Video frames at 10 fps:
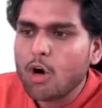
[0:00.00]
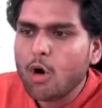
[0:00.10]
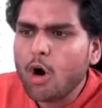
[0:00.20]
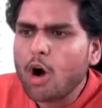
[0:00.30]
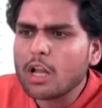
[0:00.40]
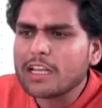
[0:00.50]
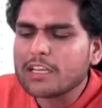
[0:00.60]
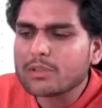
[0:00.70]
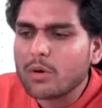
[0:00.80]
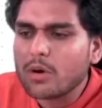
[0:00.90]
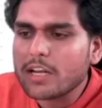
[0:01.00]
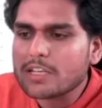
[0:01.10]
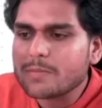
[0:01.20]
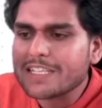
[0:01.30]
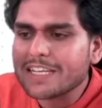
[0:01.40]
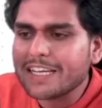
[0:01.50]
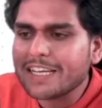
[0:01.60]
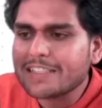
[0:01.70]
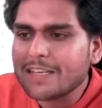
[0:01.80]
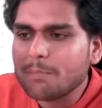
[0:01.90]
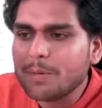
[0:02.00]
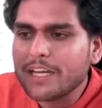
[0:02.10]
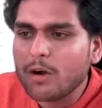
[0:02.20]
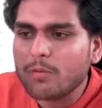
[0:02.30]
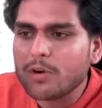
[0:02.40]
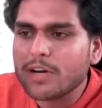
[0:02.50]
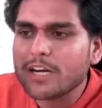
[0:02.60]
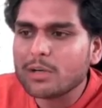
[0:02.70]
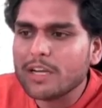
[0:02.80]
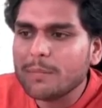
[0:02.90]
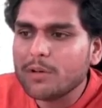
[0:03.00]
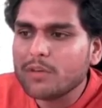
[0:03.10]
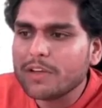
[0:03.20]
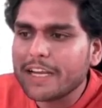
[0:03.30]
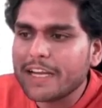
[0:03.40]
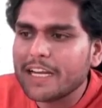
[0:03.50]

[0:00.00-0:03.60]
all this code is basically simply offloaded to libuv,